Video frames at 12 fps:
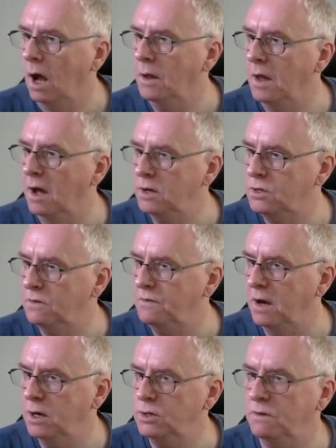And there's the
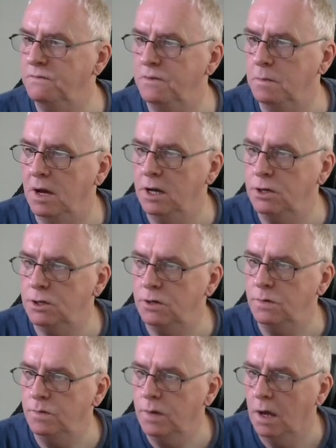phase
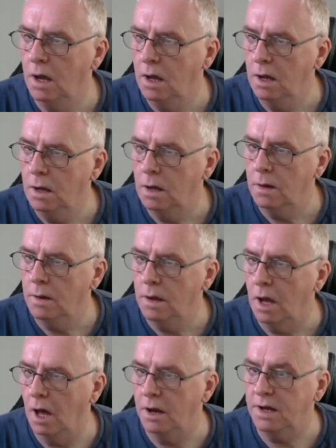information.
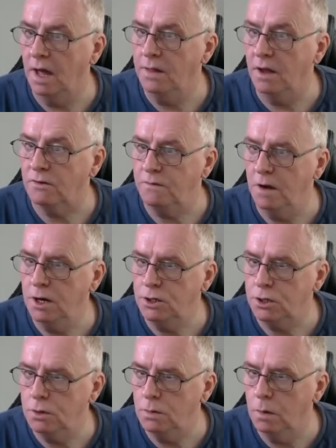And again, that's
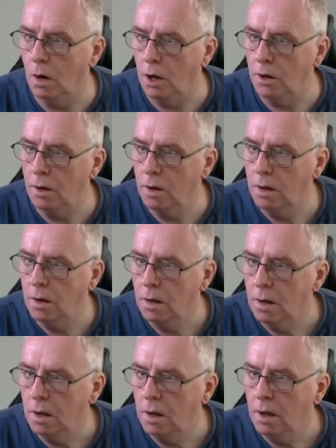phase 2.1.
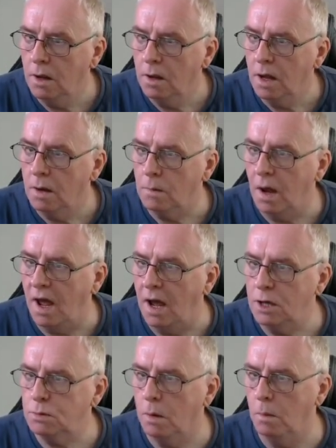
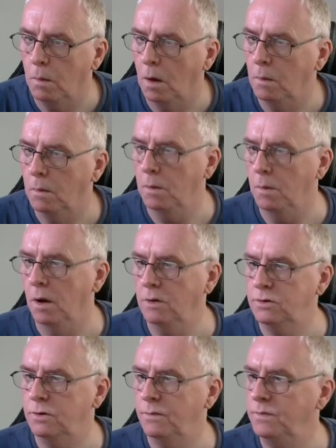S11 we
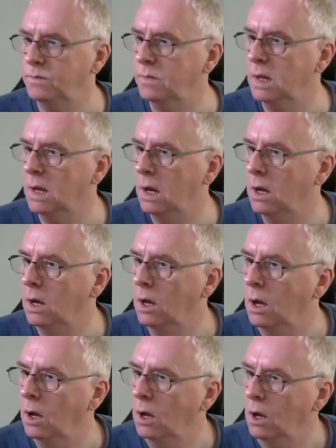want.
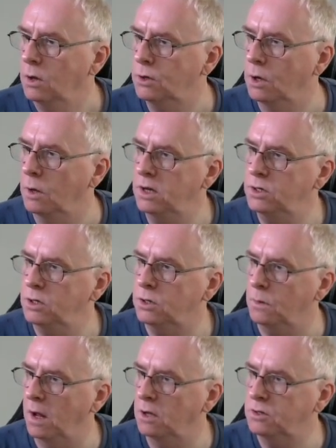So this is
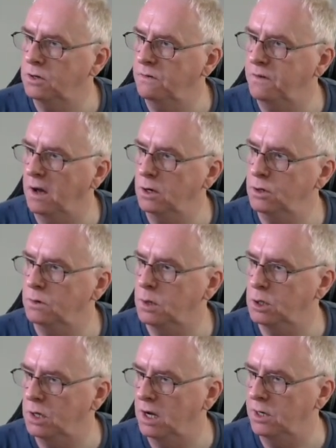the relative phase of
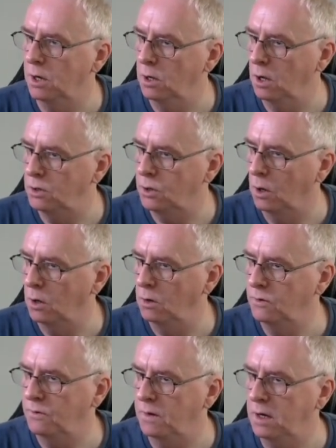the signal at all
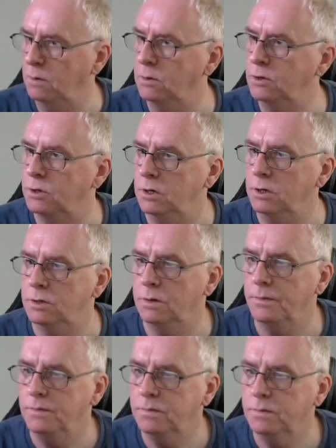those frequencies.